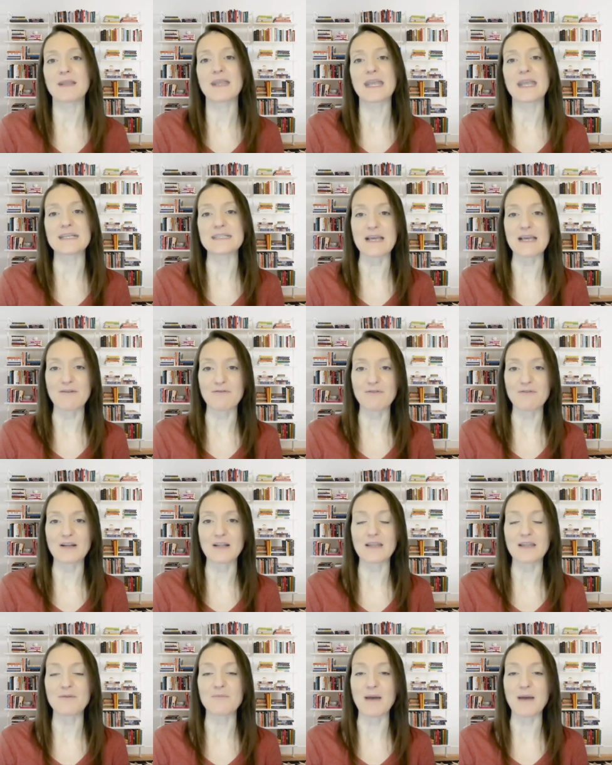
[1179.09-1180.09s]
can
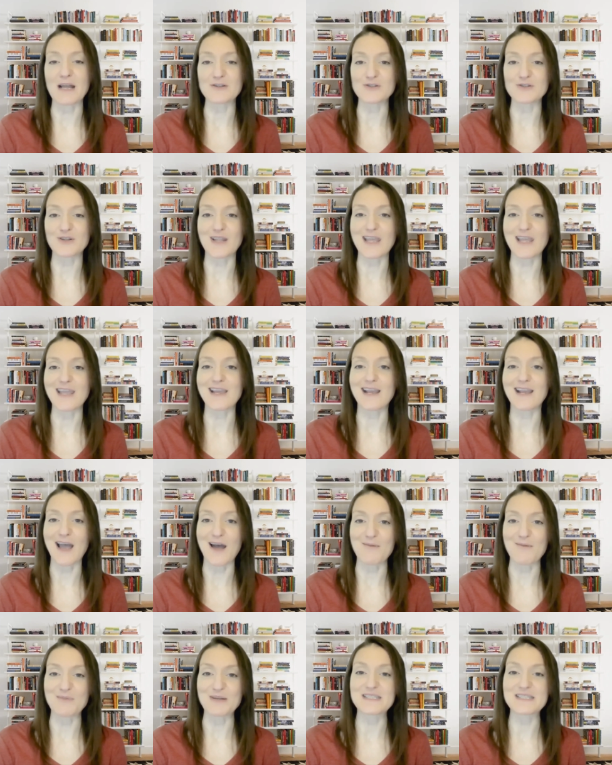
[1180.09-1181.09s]
definitely modulate and
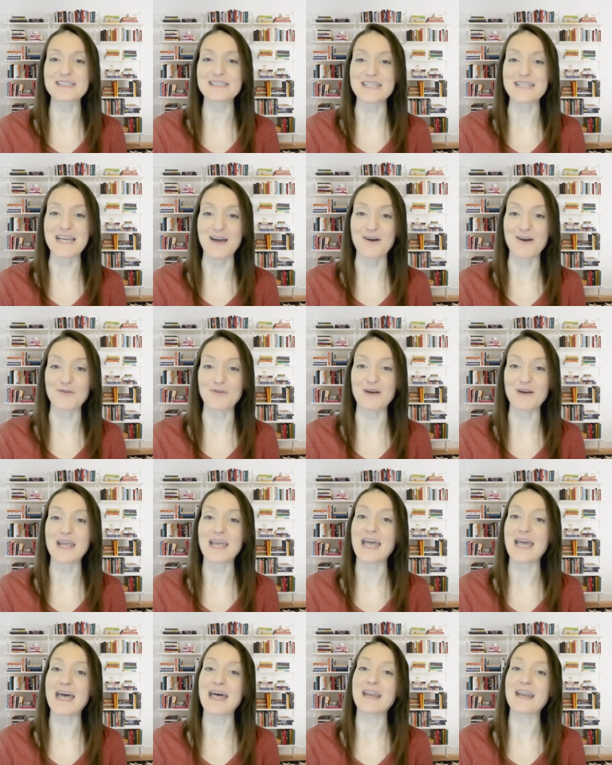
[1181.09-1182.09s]
calm us down
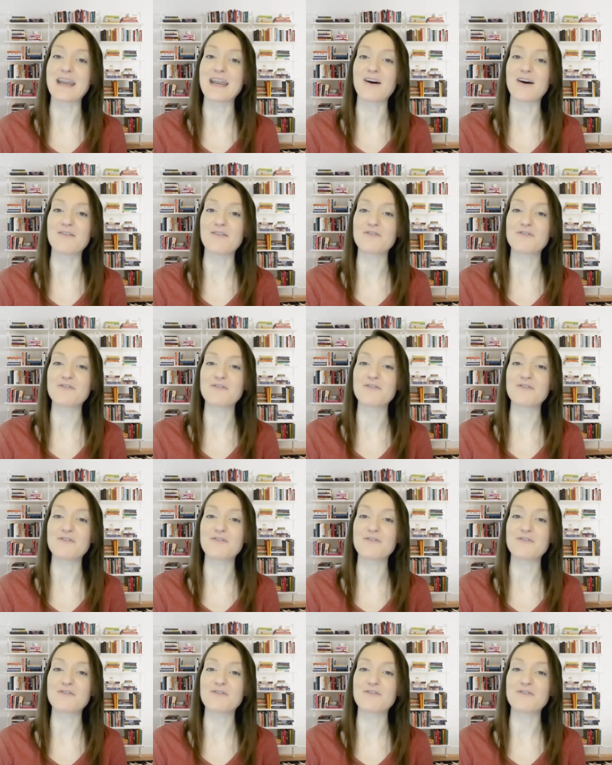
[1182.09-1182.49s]
and a uh,